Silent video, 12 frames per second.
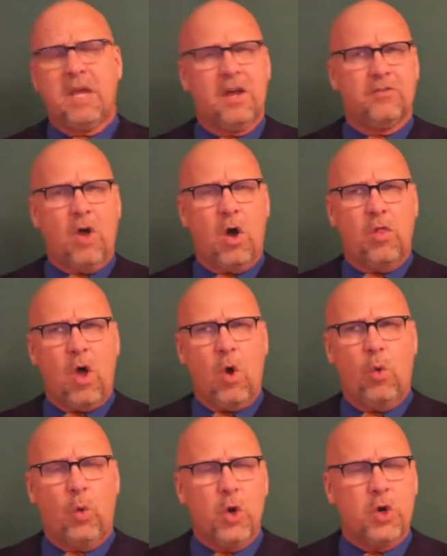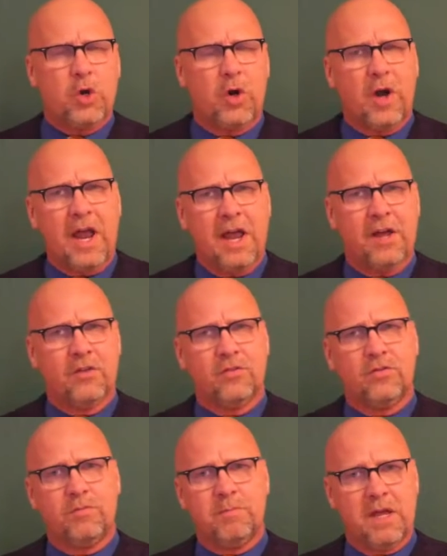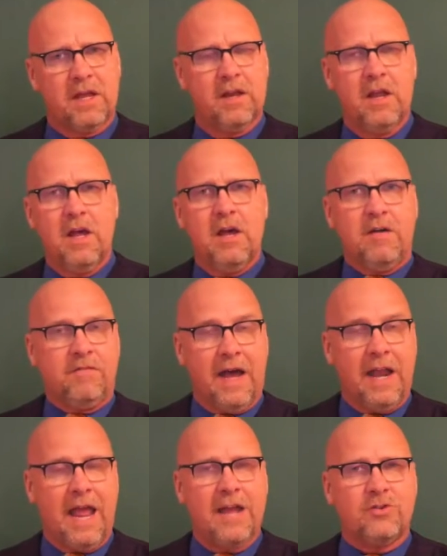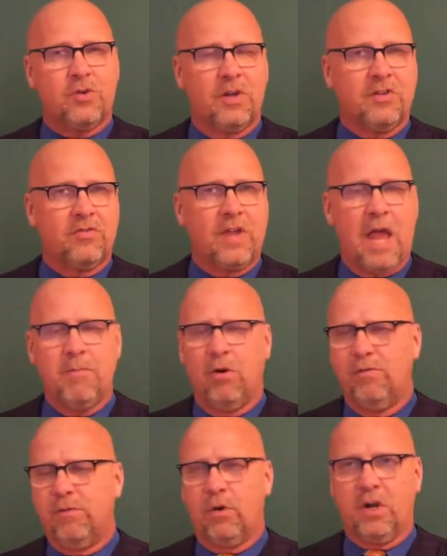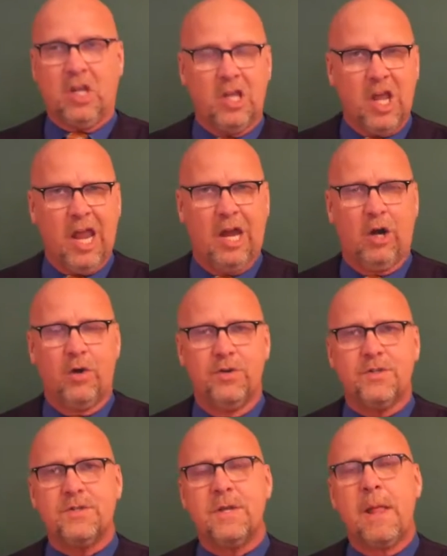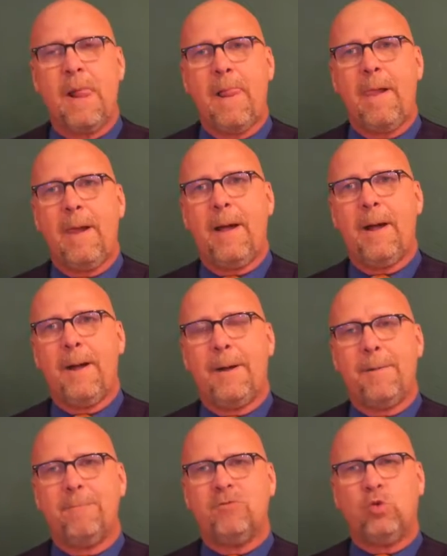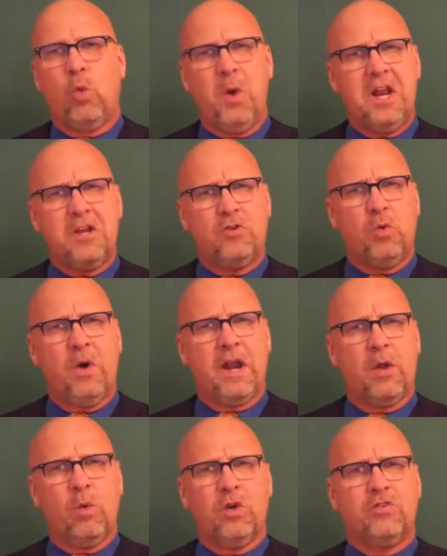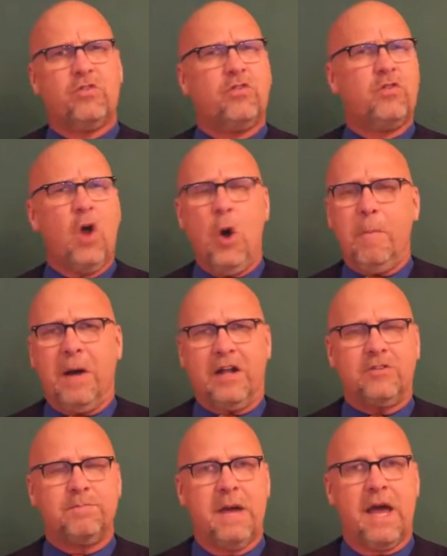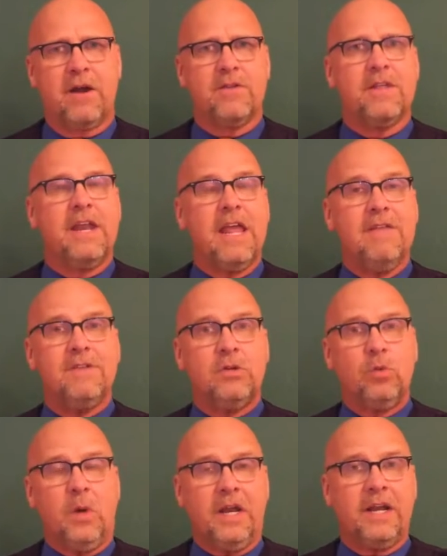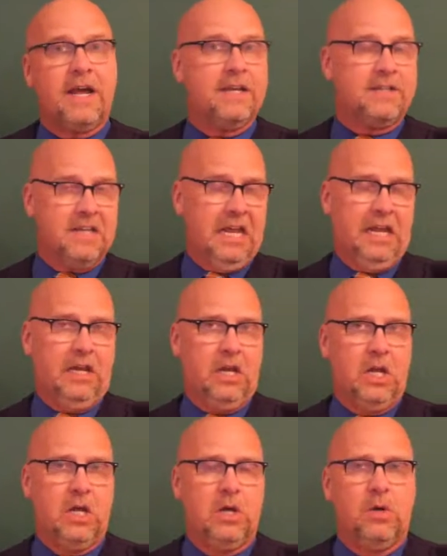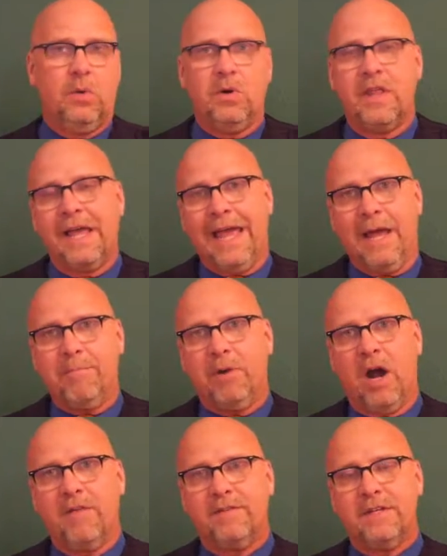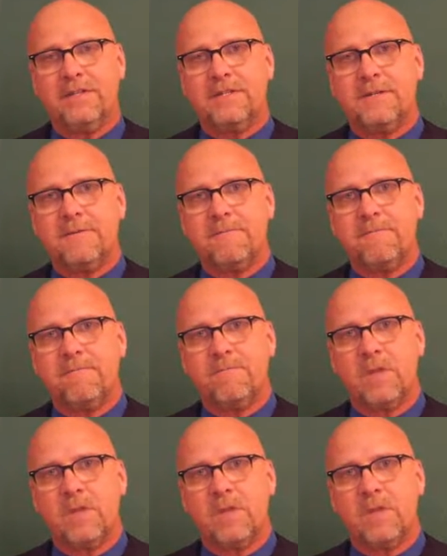Because although Ruger has been financially stable for years, 2020 was so much better than even 2019, where they had profits.